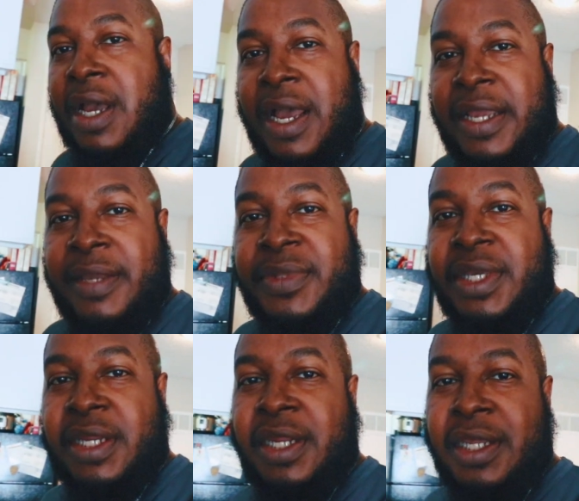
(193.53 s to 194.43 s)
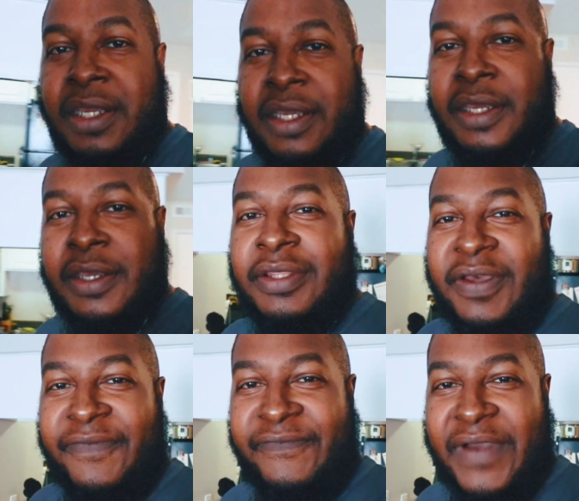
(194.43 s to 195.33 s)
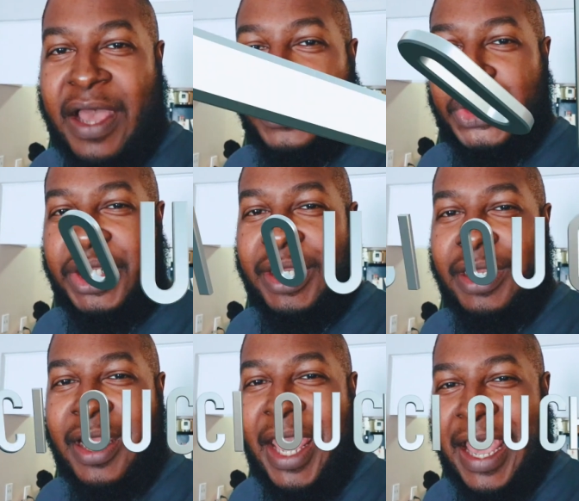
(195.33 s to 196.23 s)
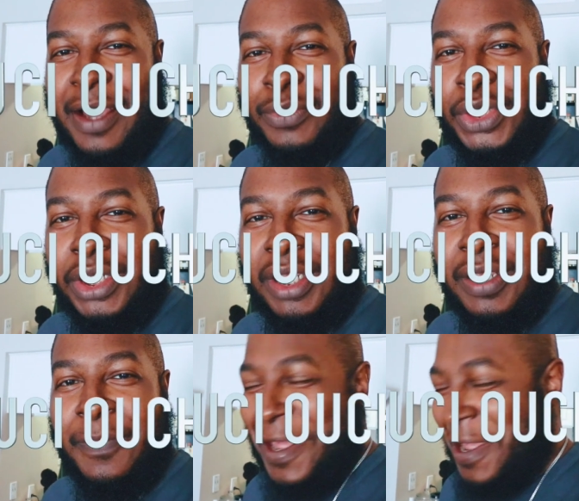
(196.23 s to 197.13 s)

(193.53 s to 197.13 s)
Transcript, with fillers: I am getting the Fauci ouchie.